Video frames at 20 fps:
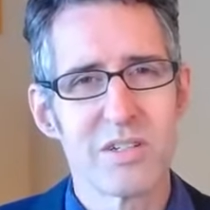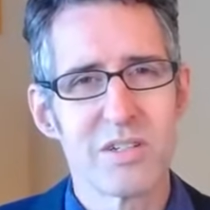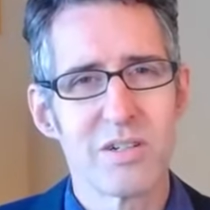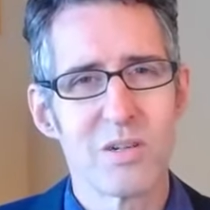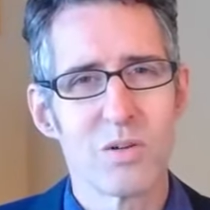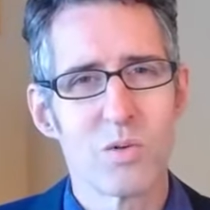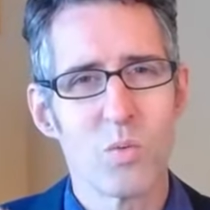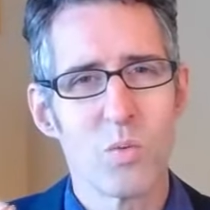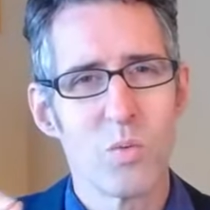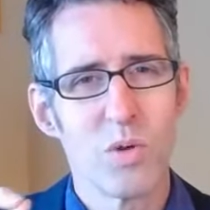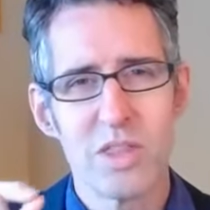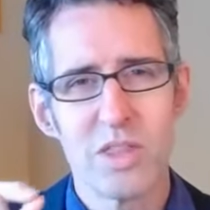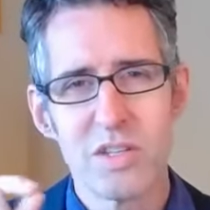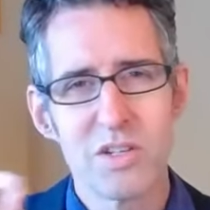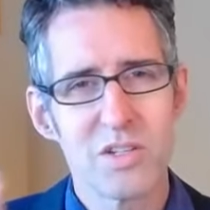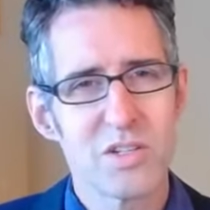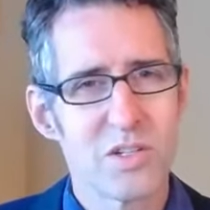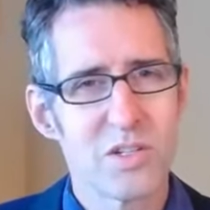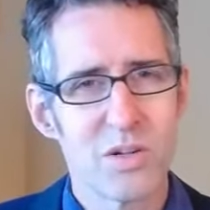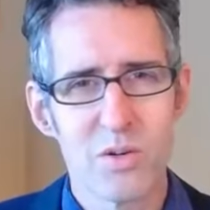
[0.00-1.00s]
when
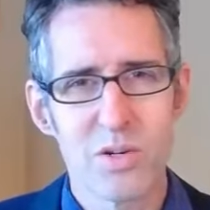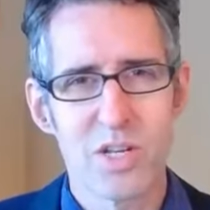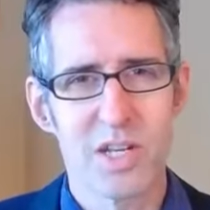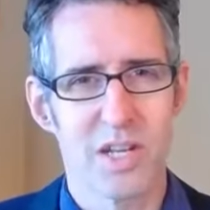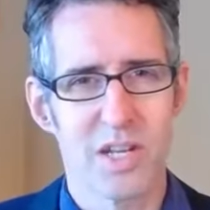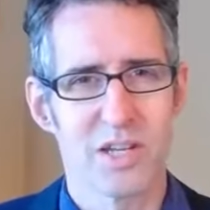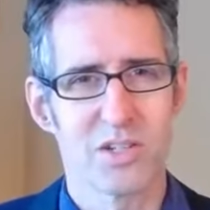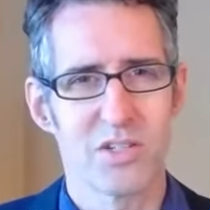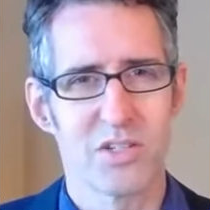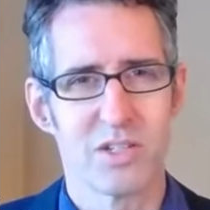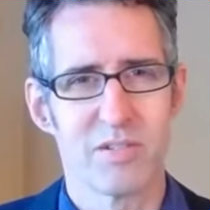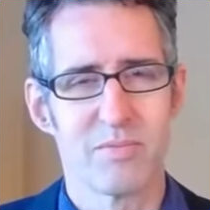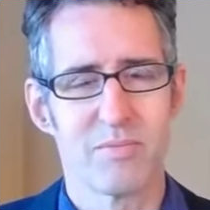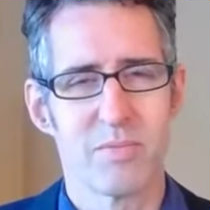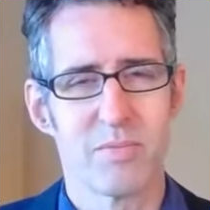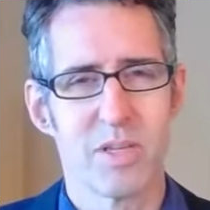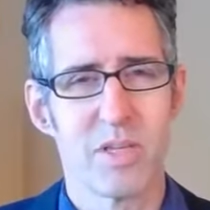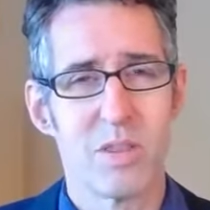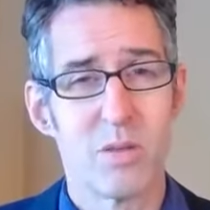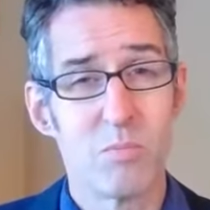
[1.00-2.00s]
there's no connection?
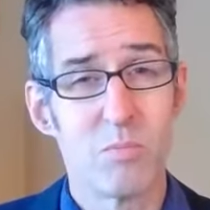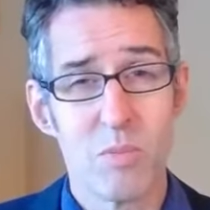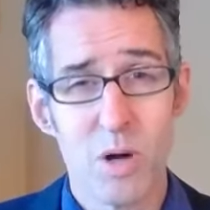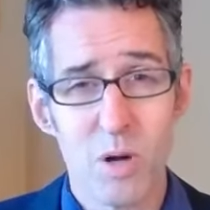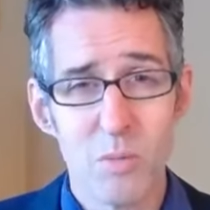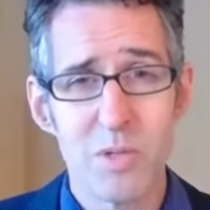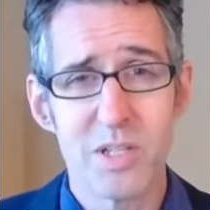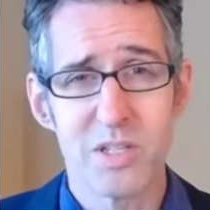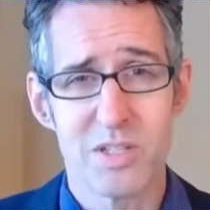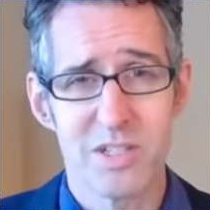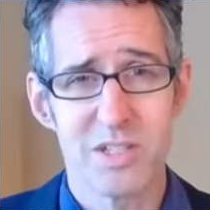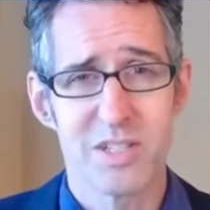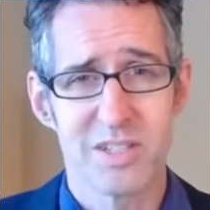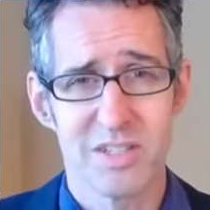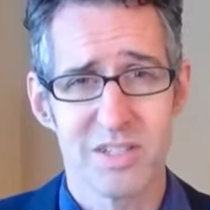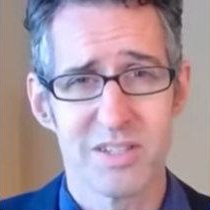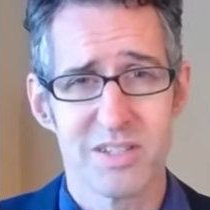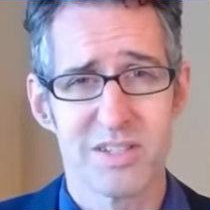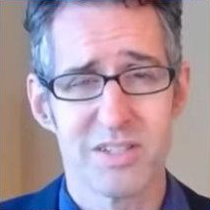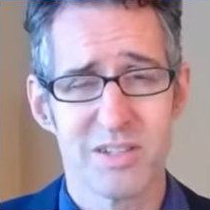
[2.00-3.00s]
In the moments
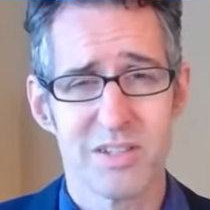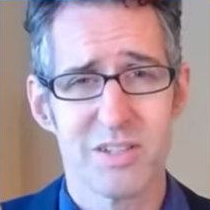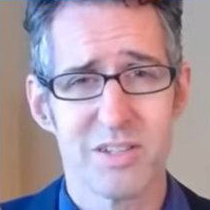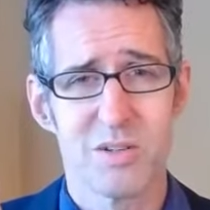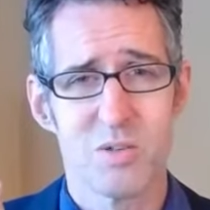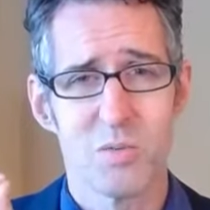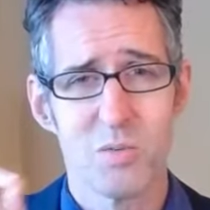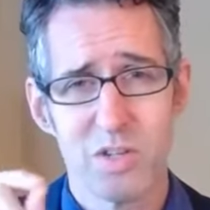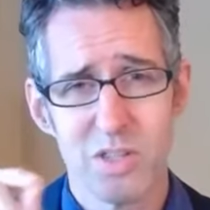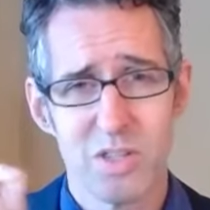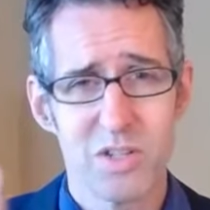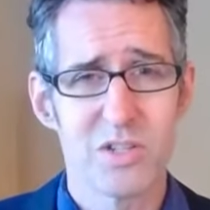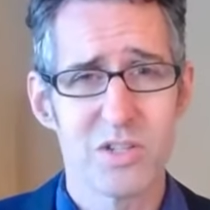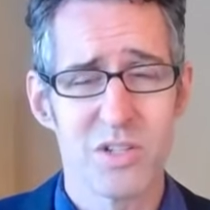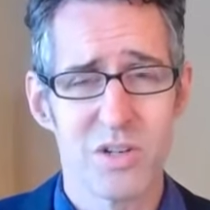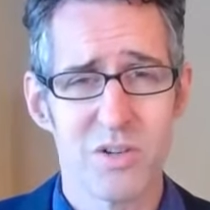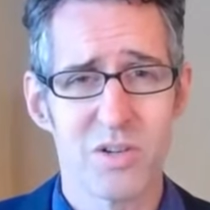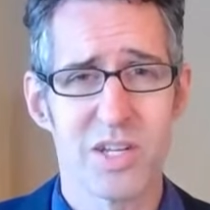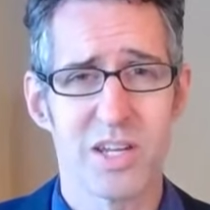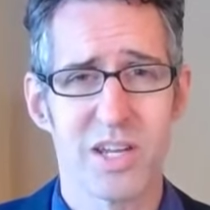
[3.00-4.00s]
when there's no
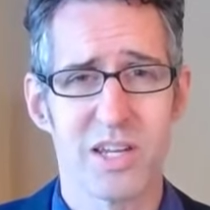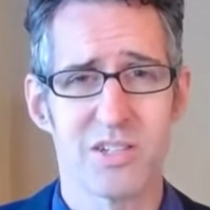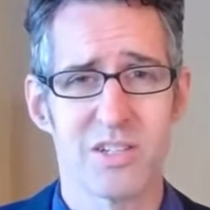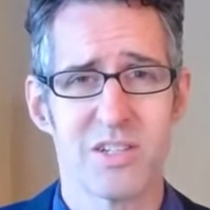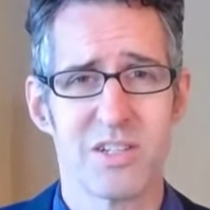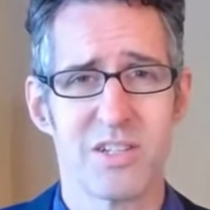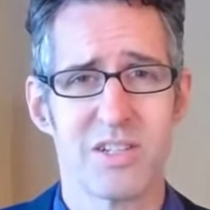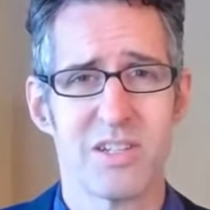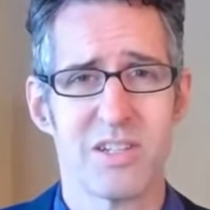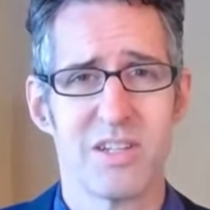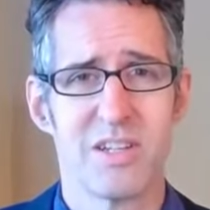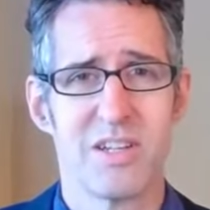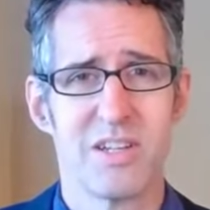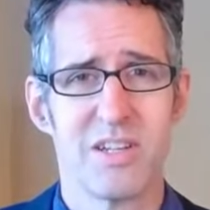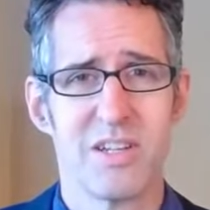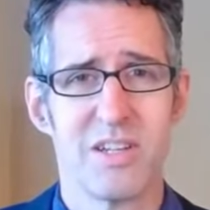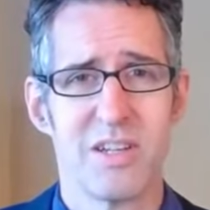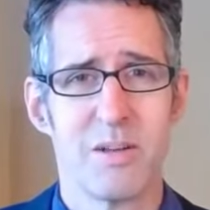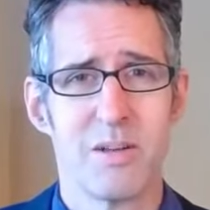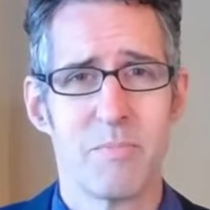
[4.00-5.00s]
connection
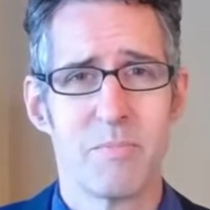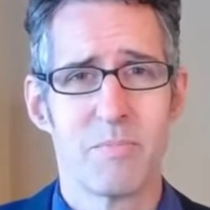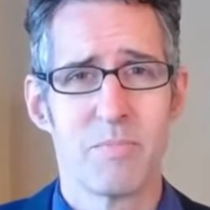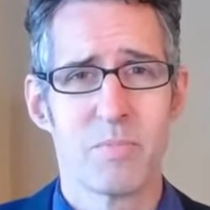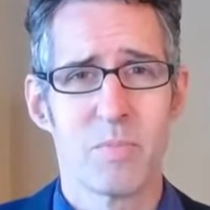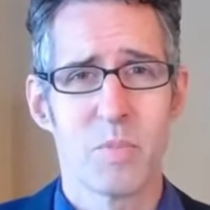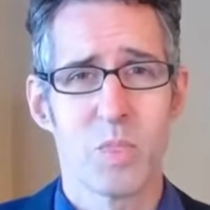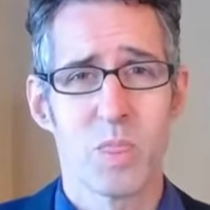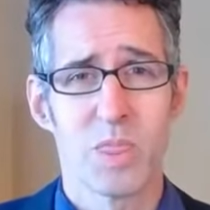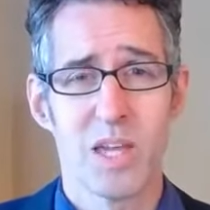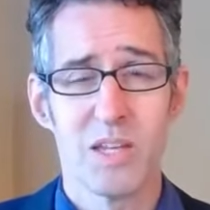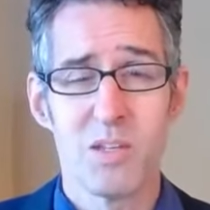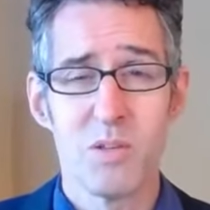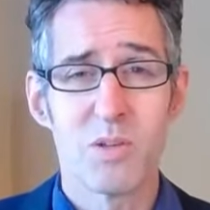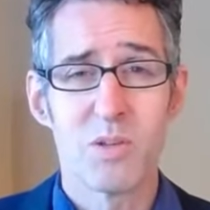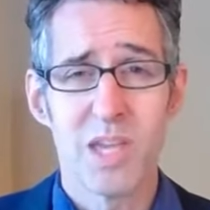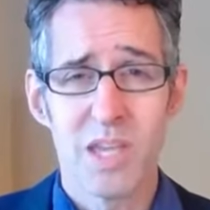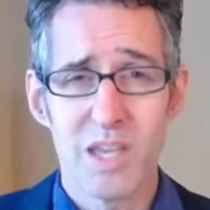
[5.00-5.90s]
and you can't